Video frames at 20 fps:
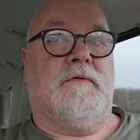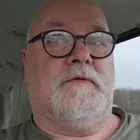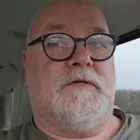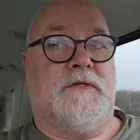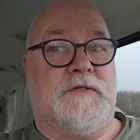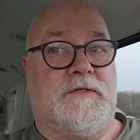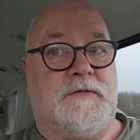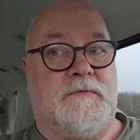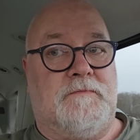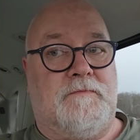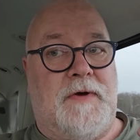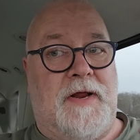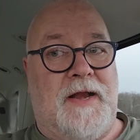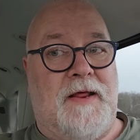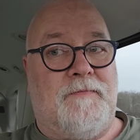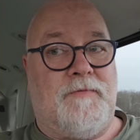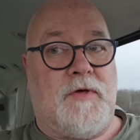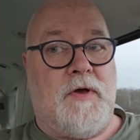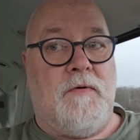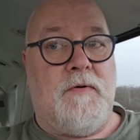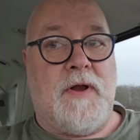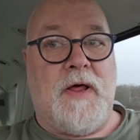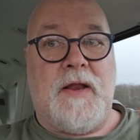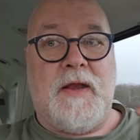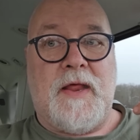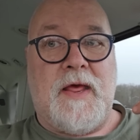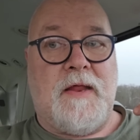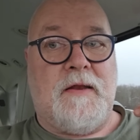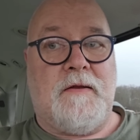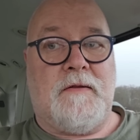since my name's going
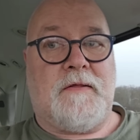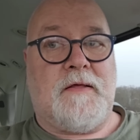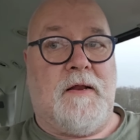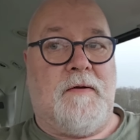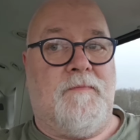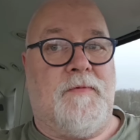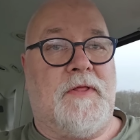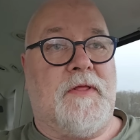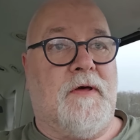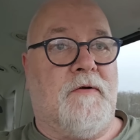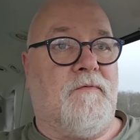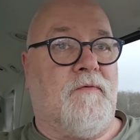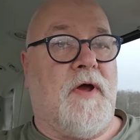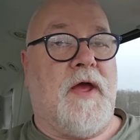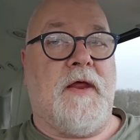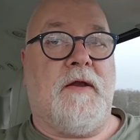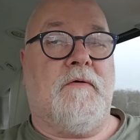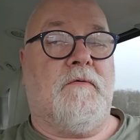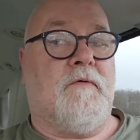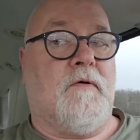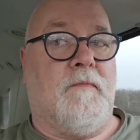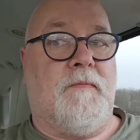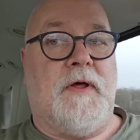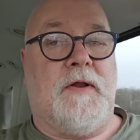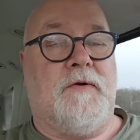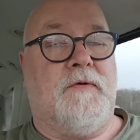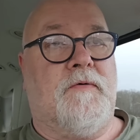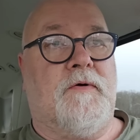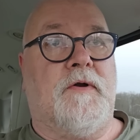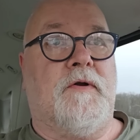on that, it's going to be done right or I'm not doing